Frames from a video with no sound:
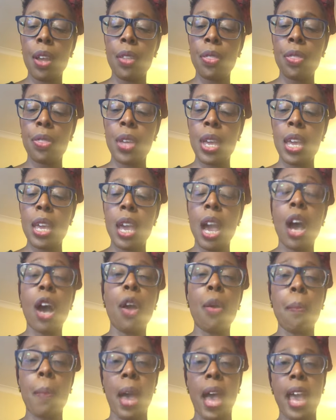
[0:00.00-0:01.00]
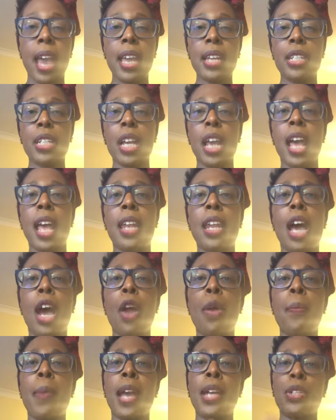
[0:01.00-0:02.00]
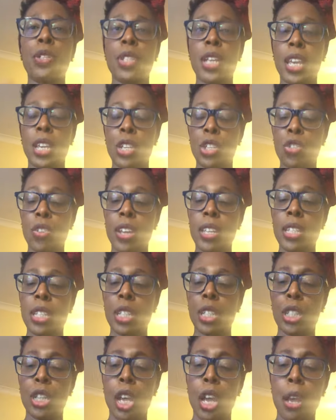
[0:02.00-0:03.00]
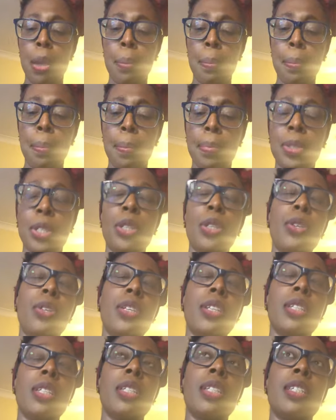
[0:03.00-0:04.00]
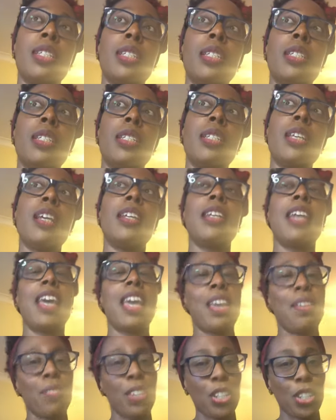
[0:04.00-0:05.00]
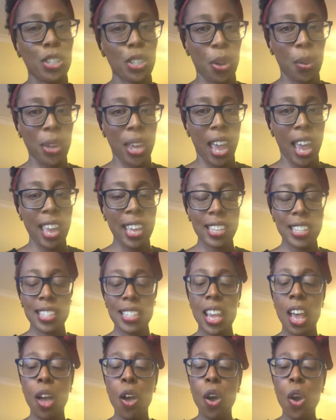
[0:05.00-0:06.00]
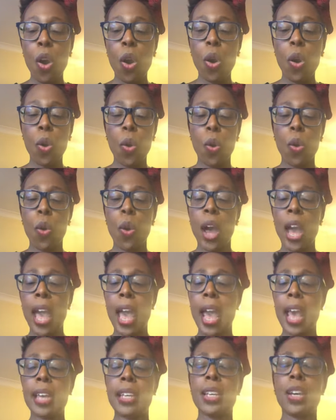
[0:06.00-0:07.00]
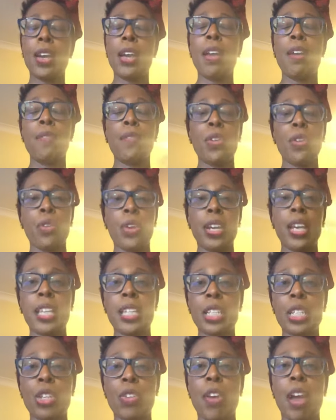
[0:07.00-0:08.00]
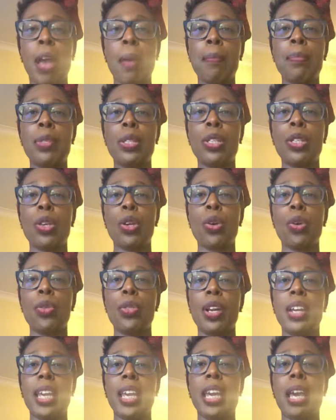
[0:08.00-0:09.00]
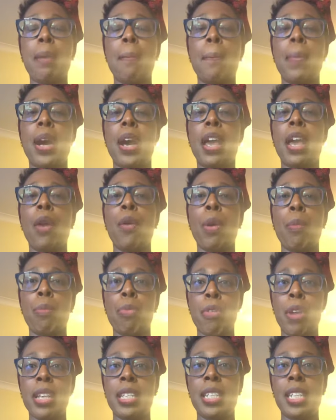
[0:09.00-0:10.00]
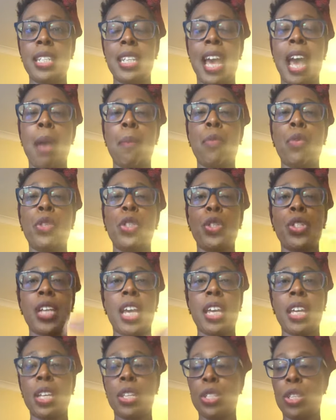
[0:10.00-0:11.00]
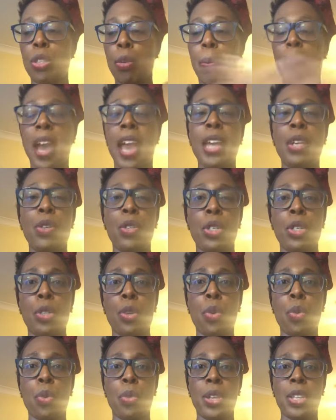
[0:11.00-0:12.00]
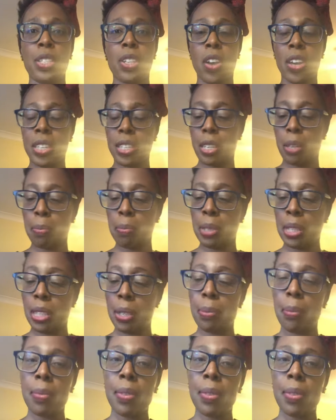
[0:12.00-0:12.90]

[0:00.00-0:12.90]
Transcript: the homepage, and the homepage will take you straight to the Sunday evening showcase, or head, if you're on Instagram, to the link in bio and press the tab, which will take you to the page which has got all these items.